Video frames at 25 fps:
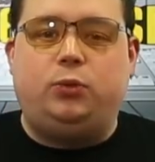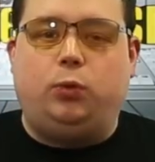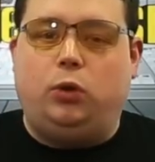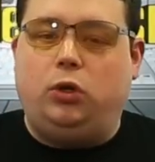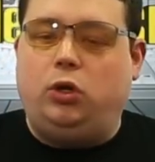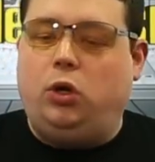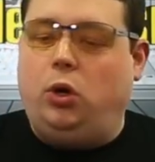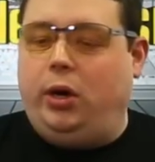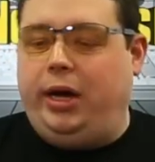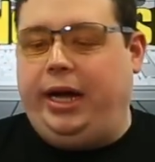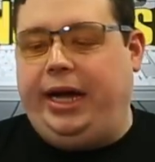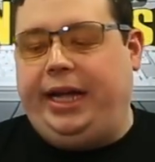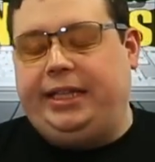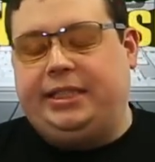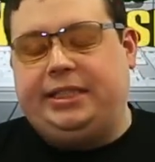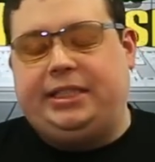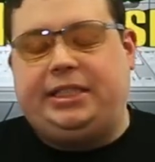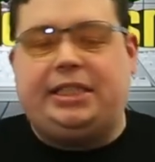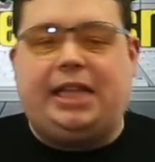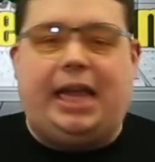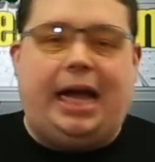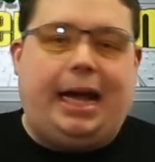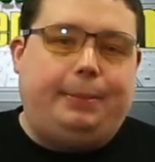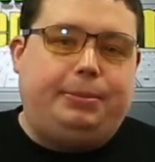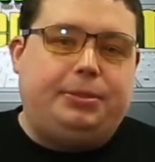we'll go ahead and
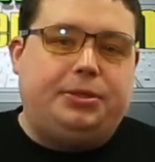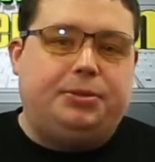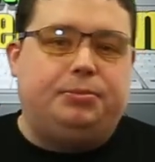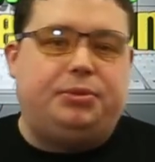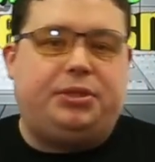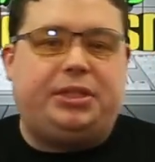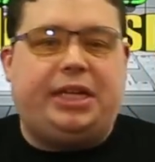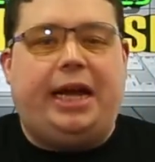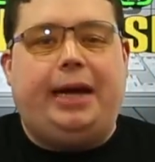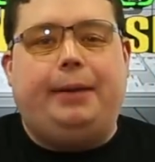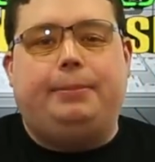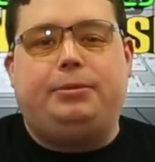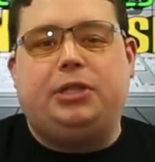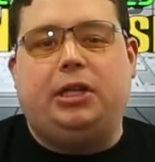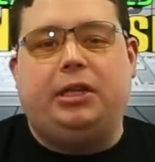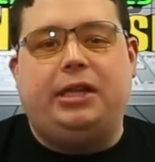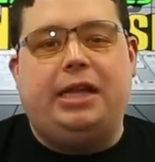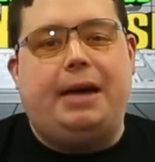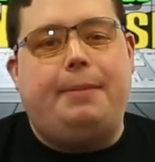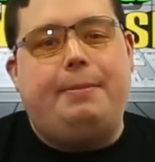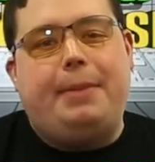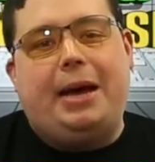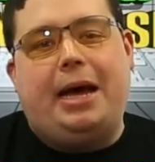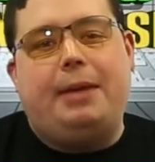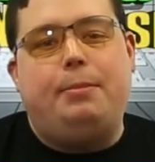slap some stamps on
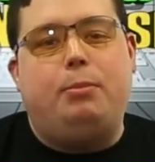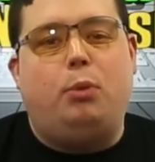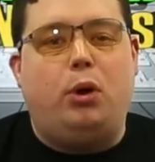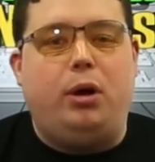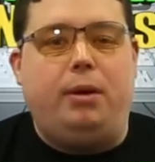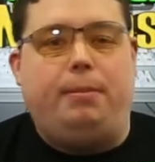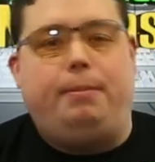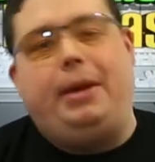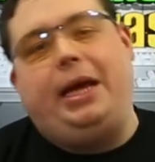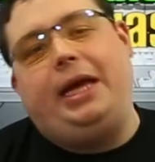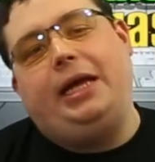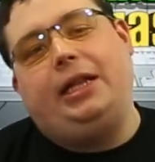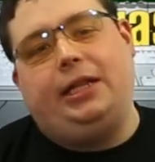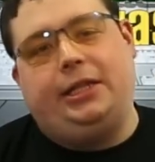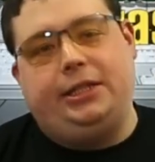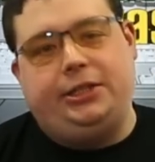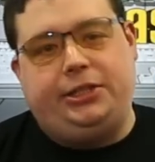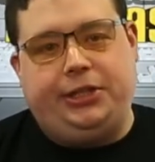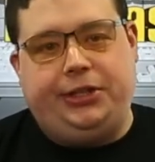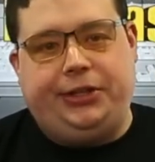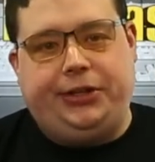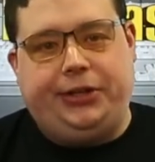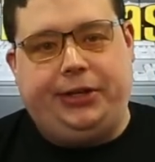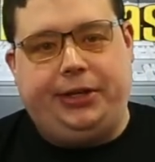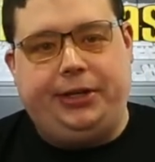that bad boy and mail it
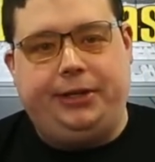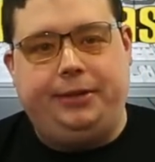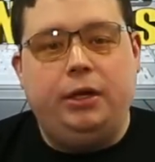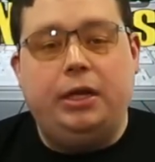to you.